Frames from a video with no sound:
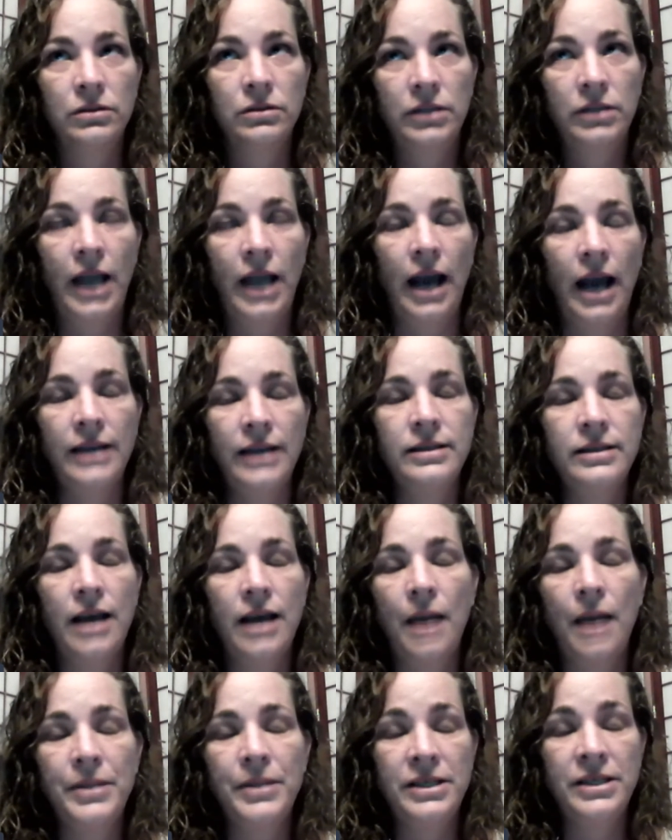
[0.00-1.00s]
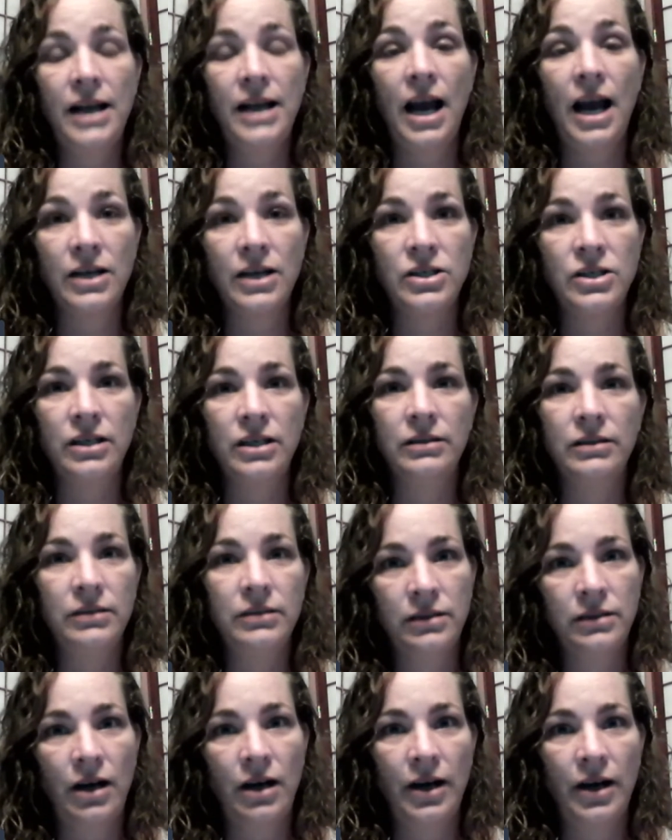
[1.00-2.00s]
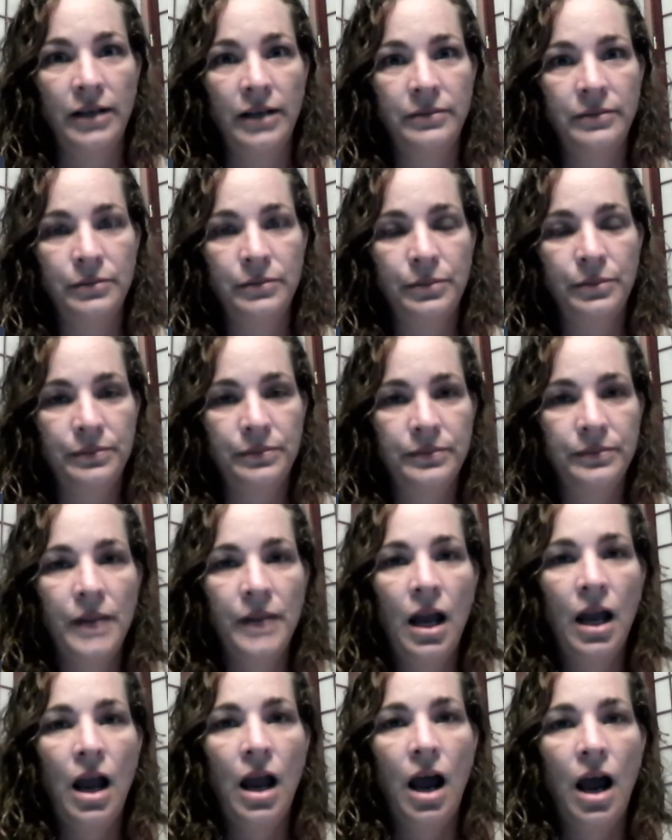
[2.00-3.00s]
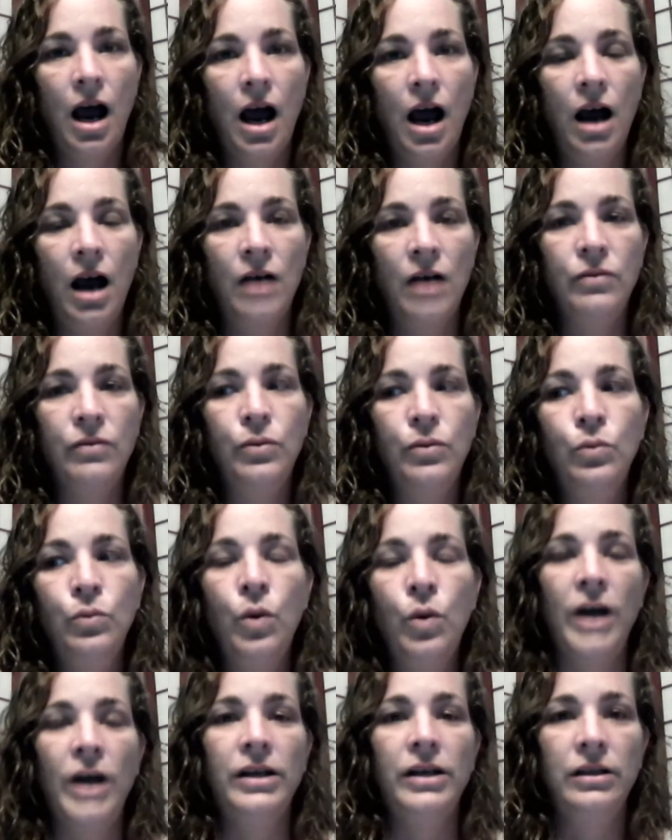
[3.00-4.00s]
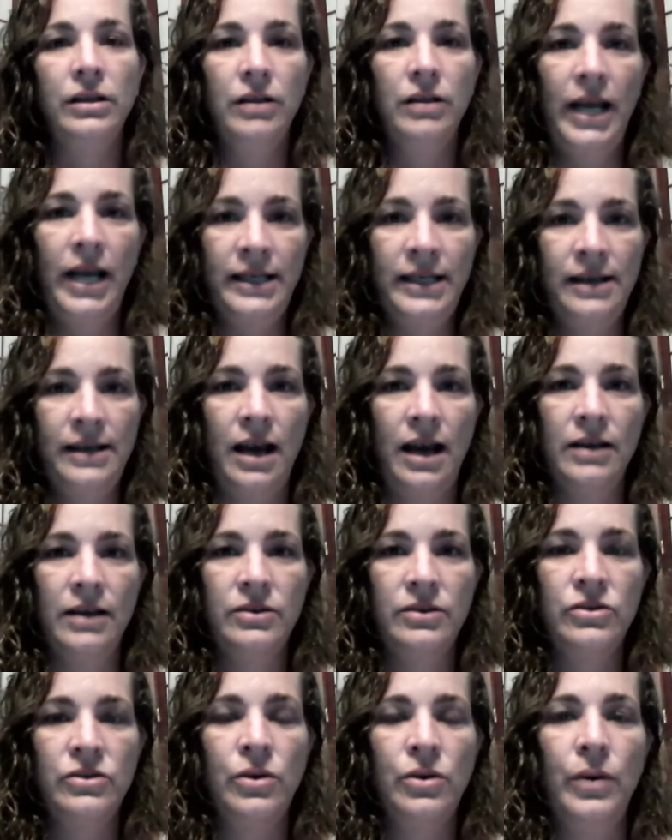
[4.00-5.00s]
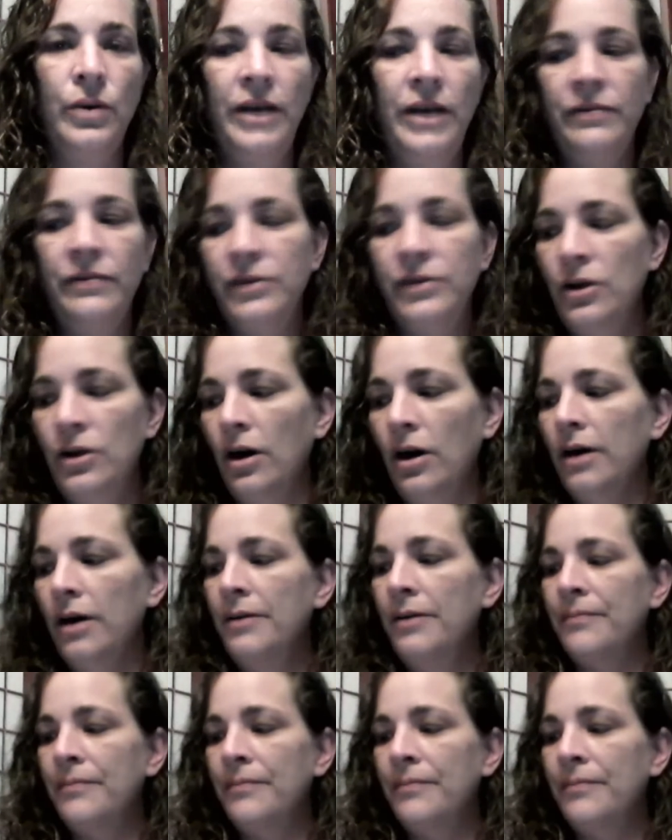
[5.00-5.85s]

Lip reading: yeah, it's the opposite action, sorry, of what it does. So if your